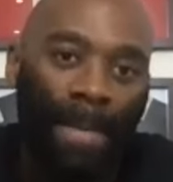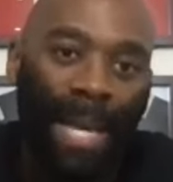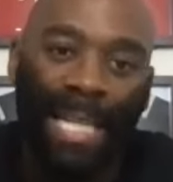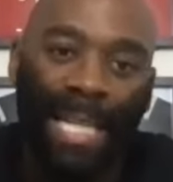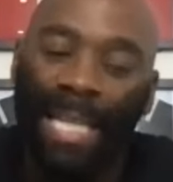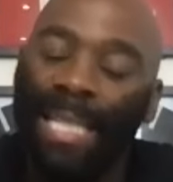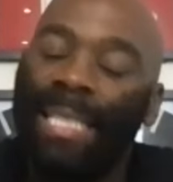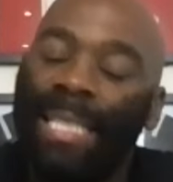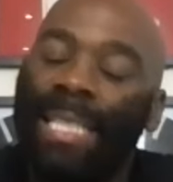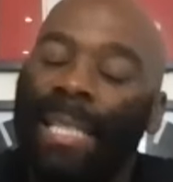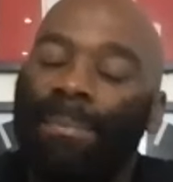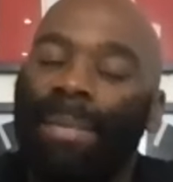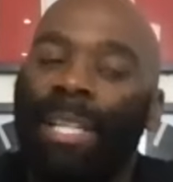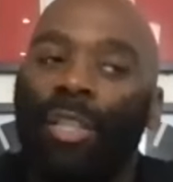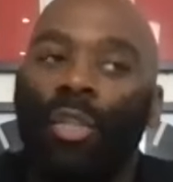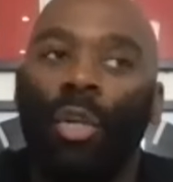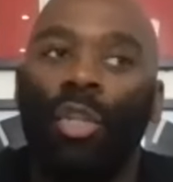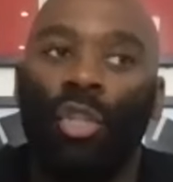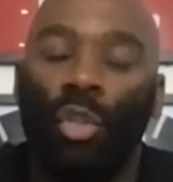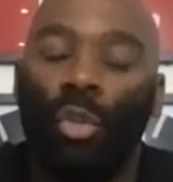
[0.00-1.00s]
And mm-hmm. any team
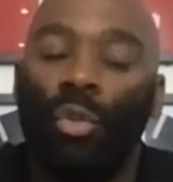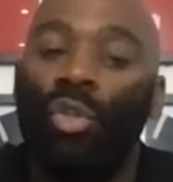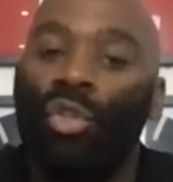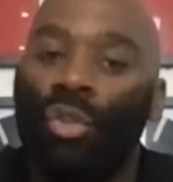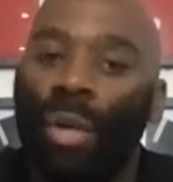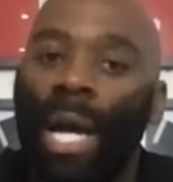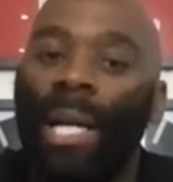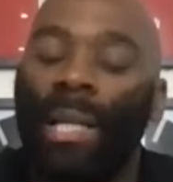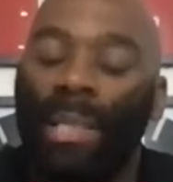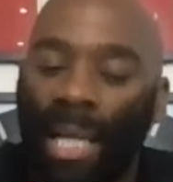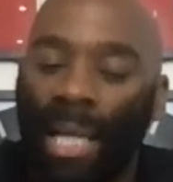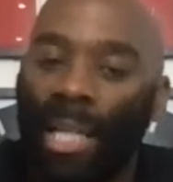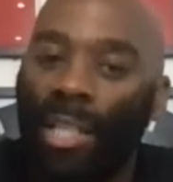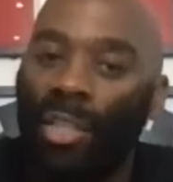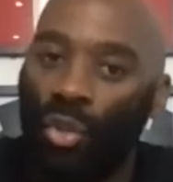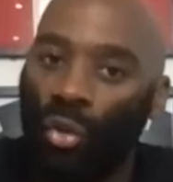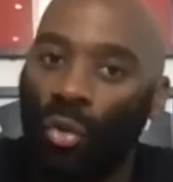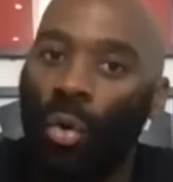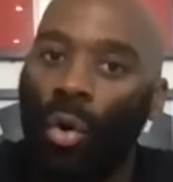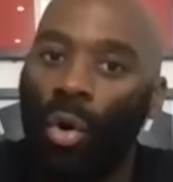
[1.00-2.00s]
that's got two strikers that
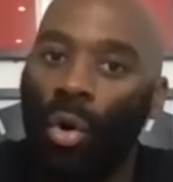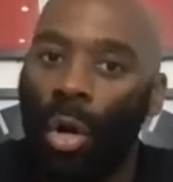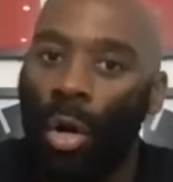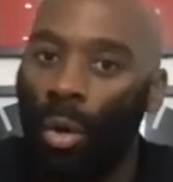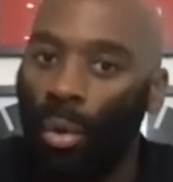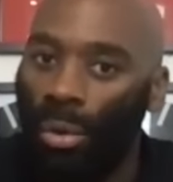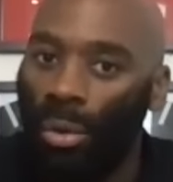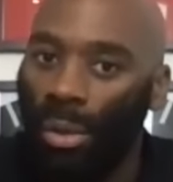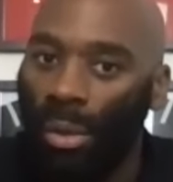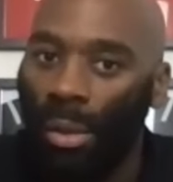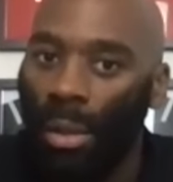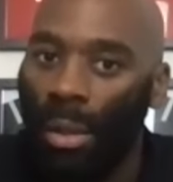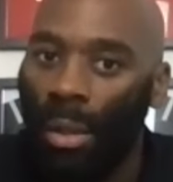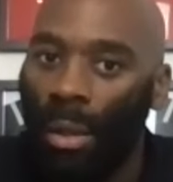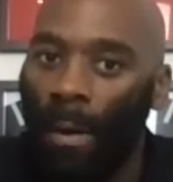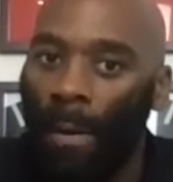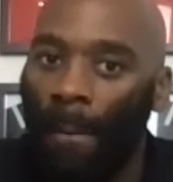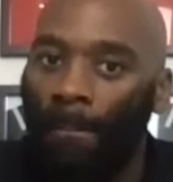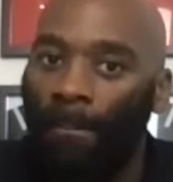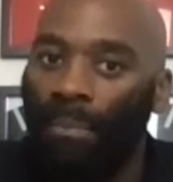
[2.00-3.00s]
can score goals,
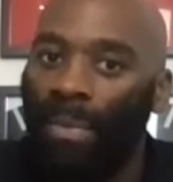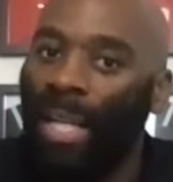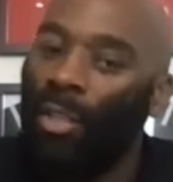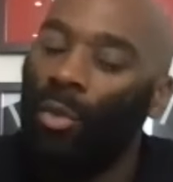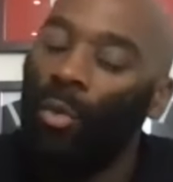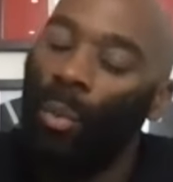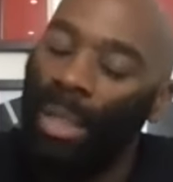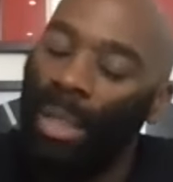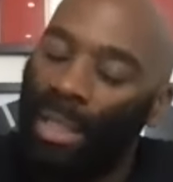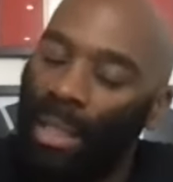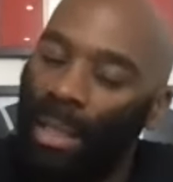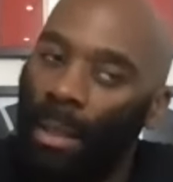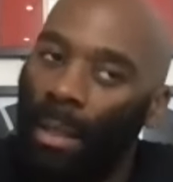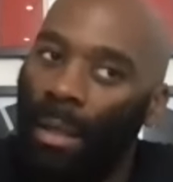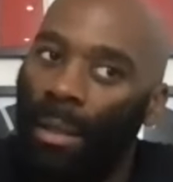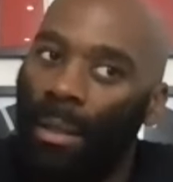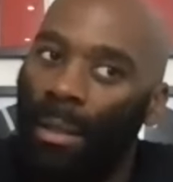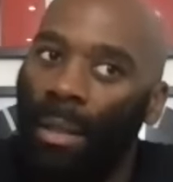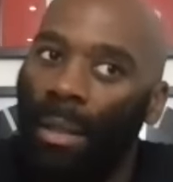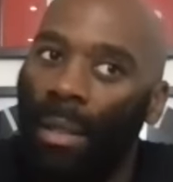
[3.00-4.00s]
that's always going
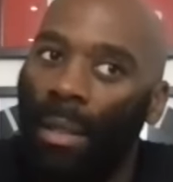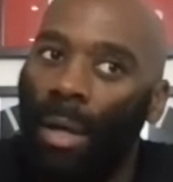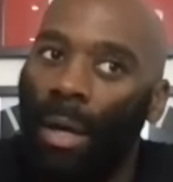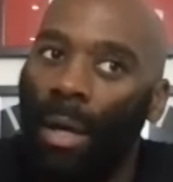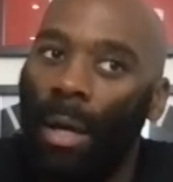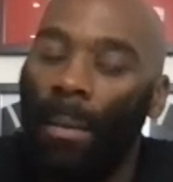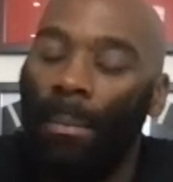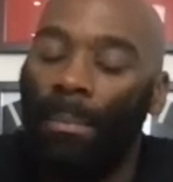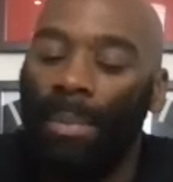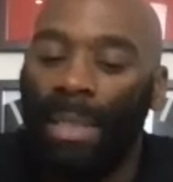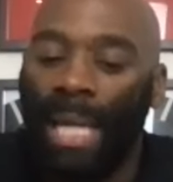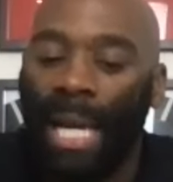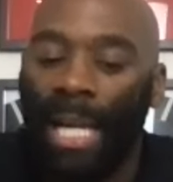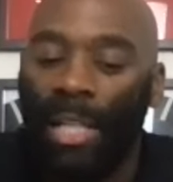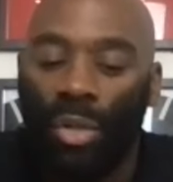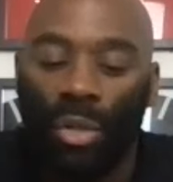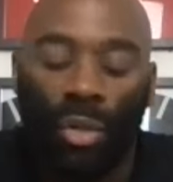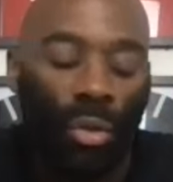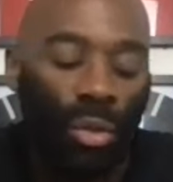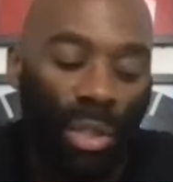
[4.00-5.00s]
to um,
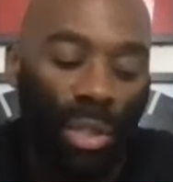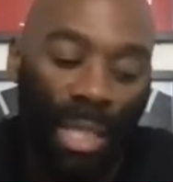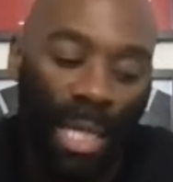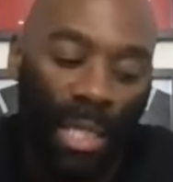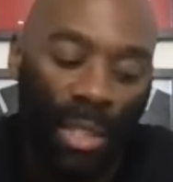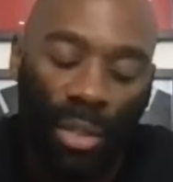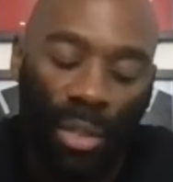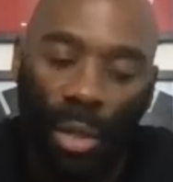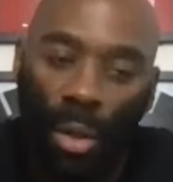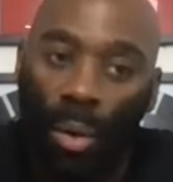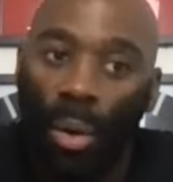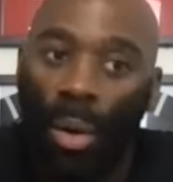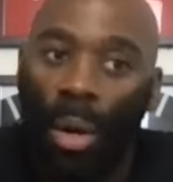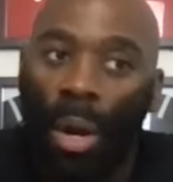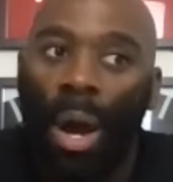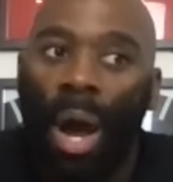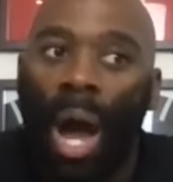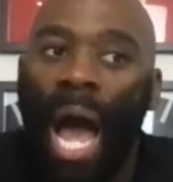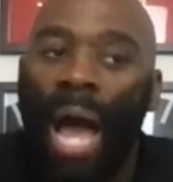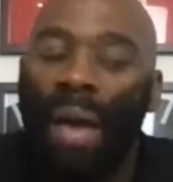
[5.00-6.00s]
stand you in good stead. So
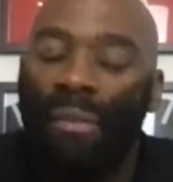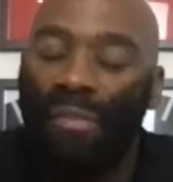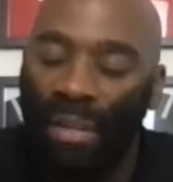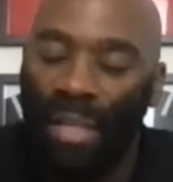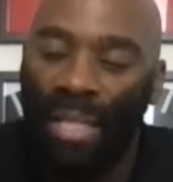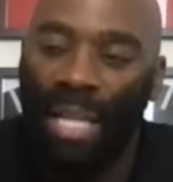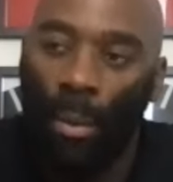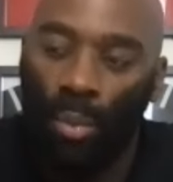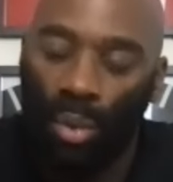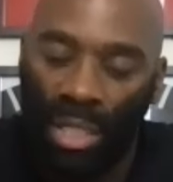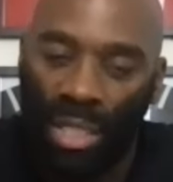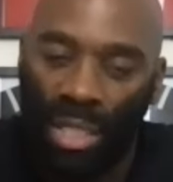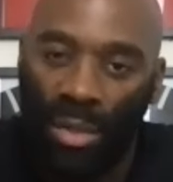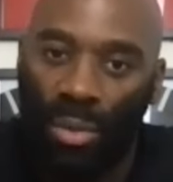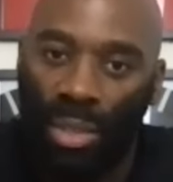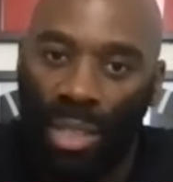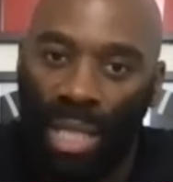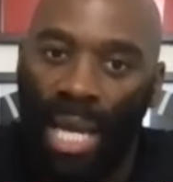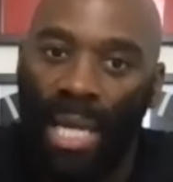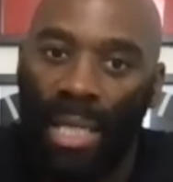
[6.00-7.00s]
I think they would
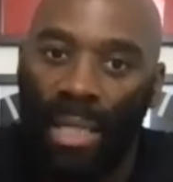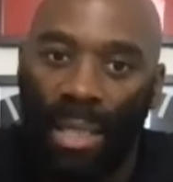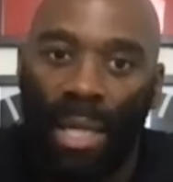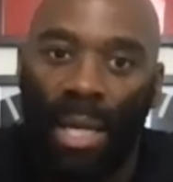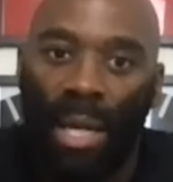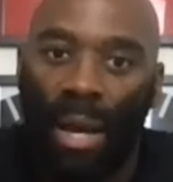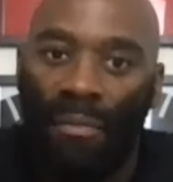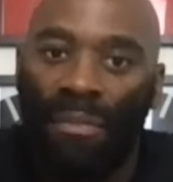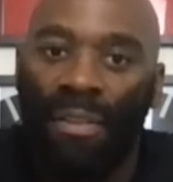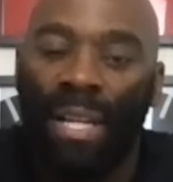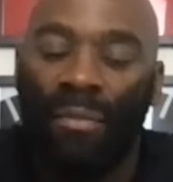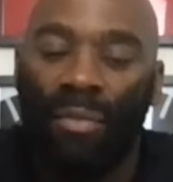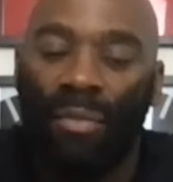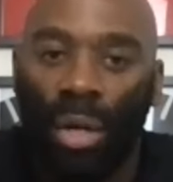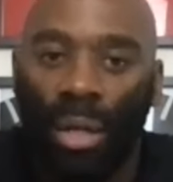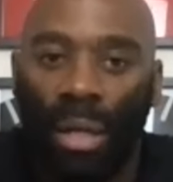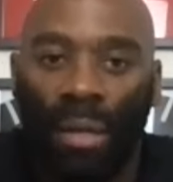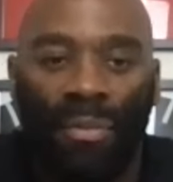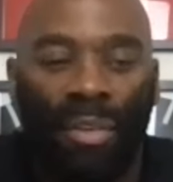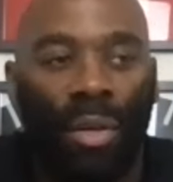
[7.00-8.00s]
still stay in there. I think they've
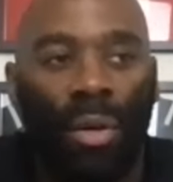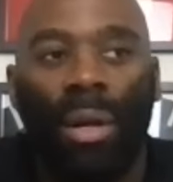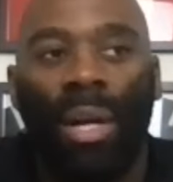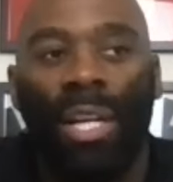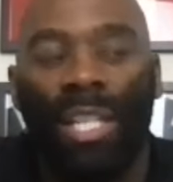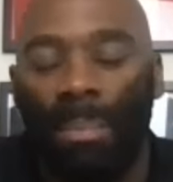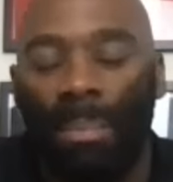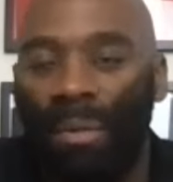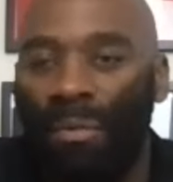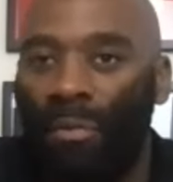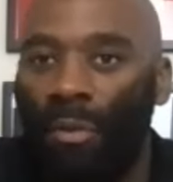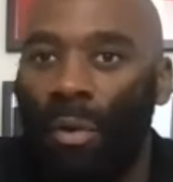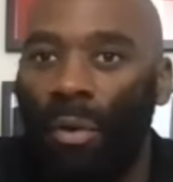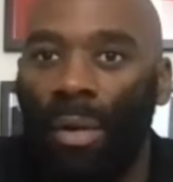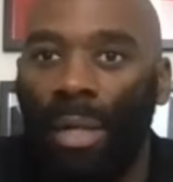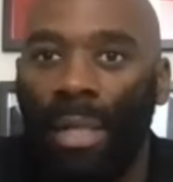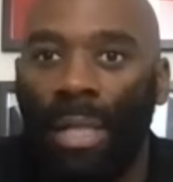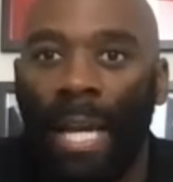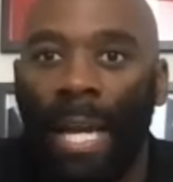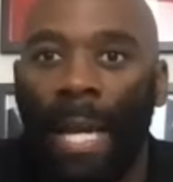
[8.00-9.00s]
got enough to Gus
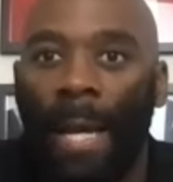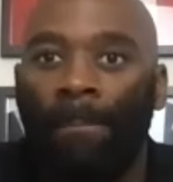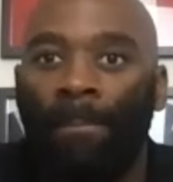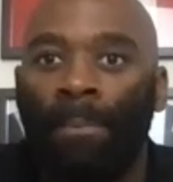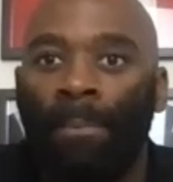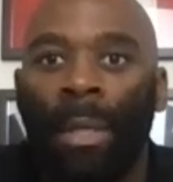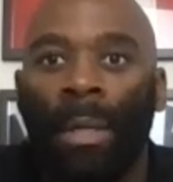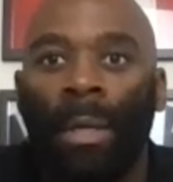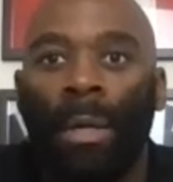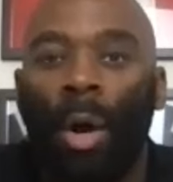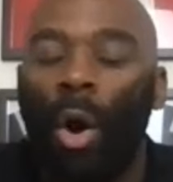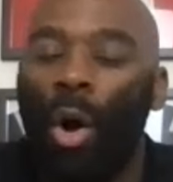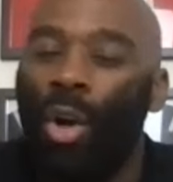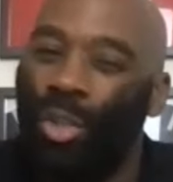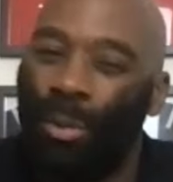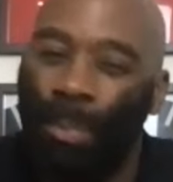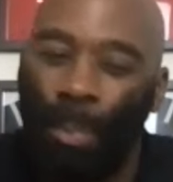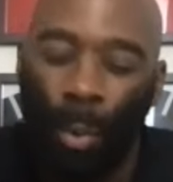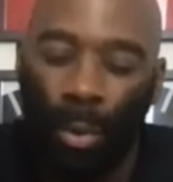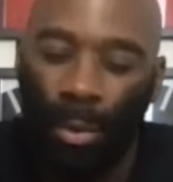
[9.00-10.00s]
Mafuta in there.
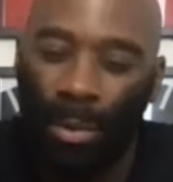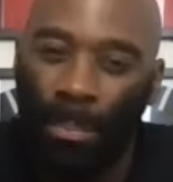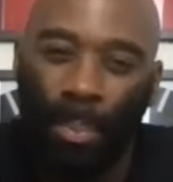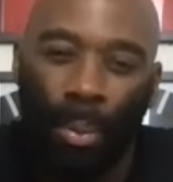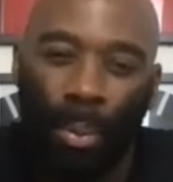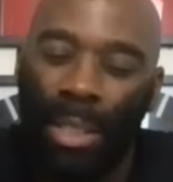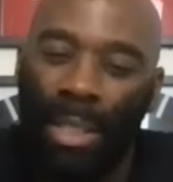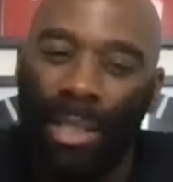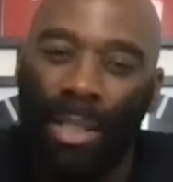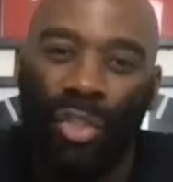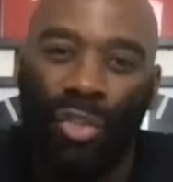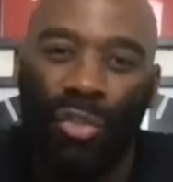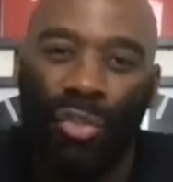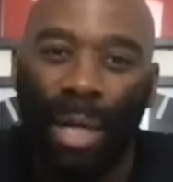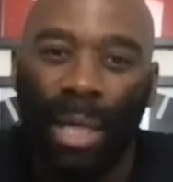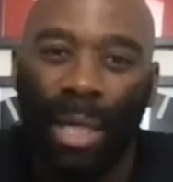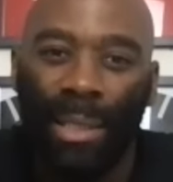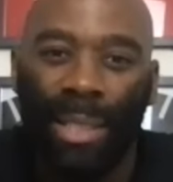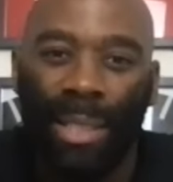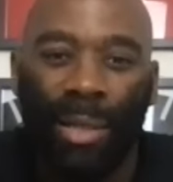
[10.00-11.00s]
Osborne pulling the
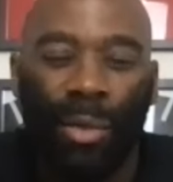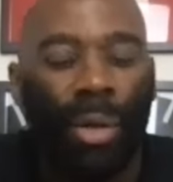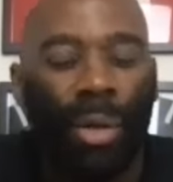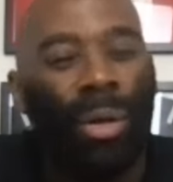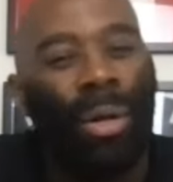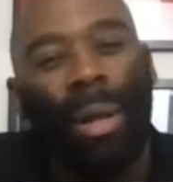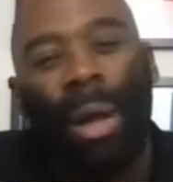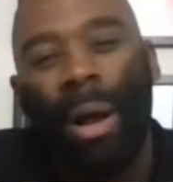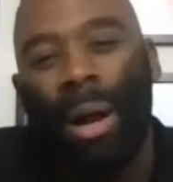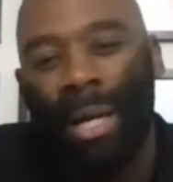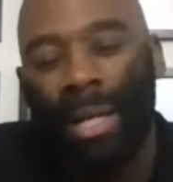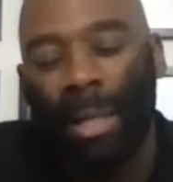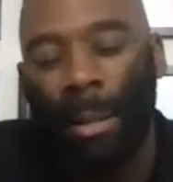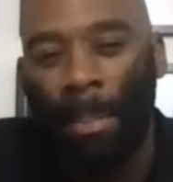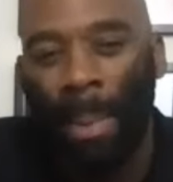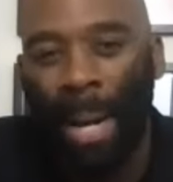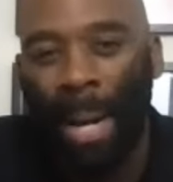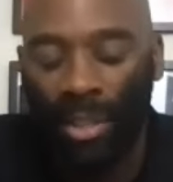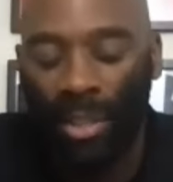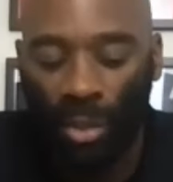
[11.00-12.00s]
strings, and they've got a Clark at the
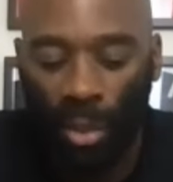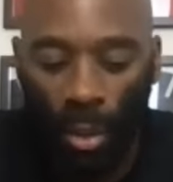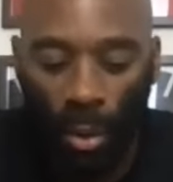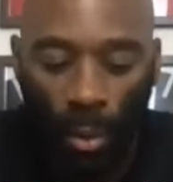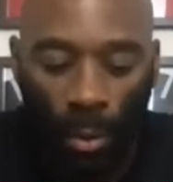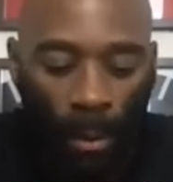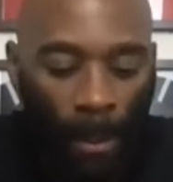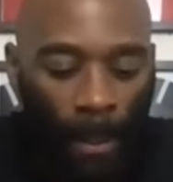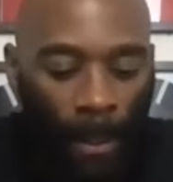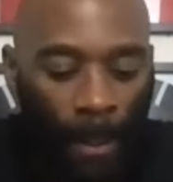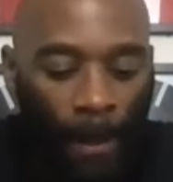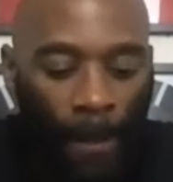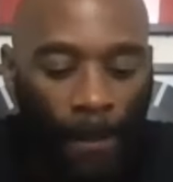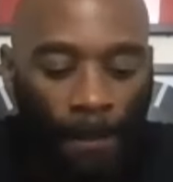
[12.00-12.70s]
back. So